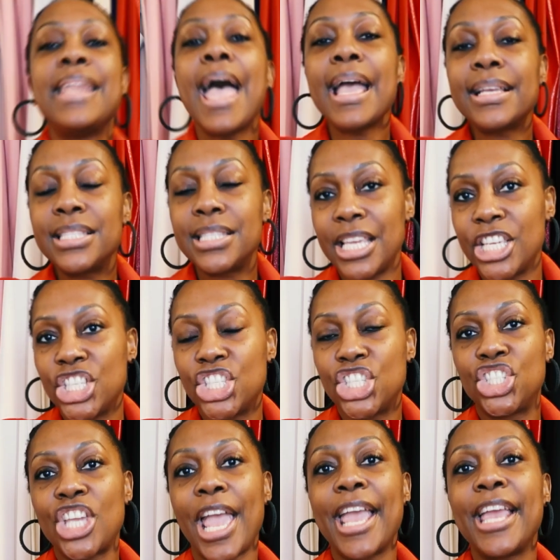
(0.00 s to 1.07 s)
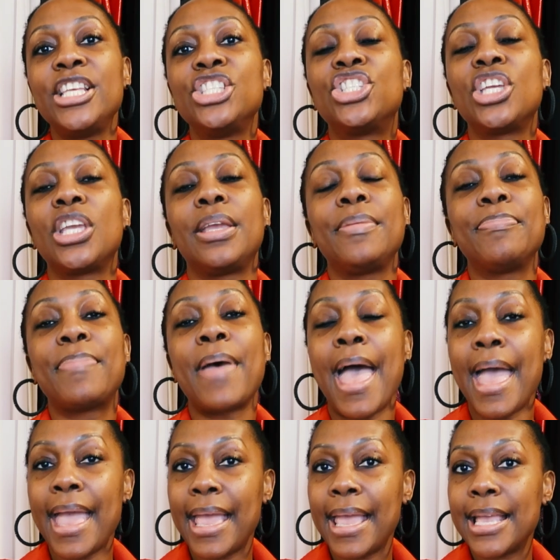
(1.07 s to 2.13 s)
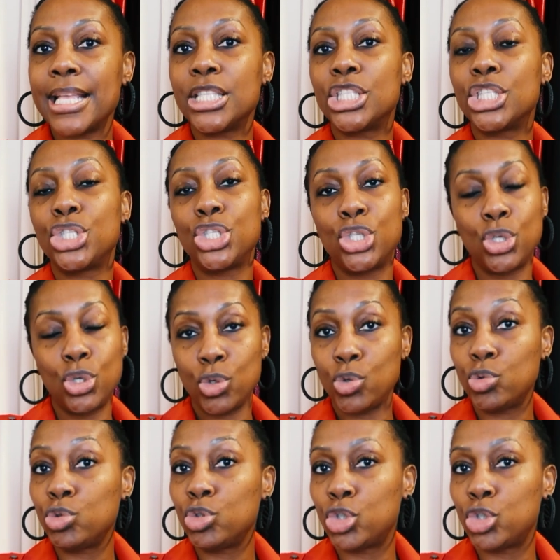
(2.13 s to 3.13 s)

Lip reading: Next is changing pants to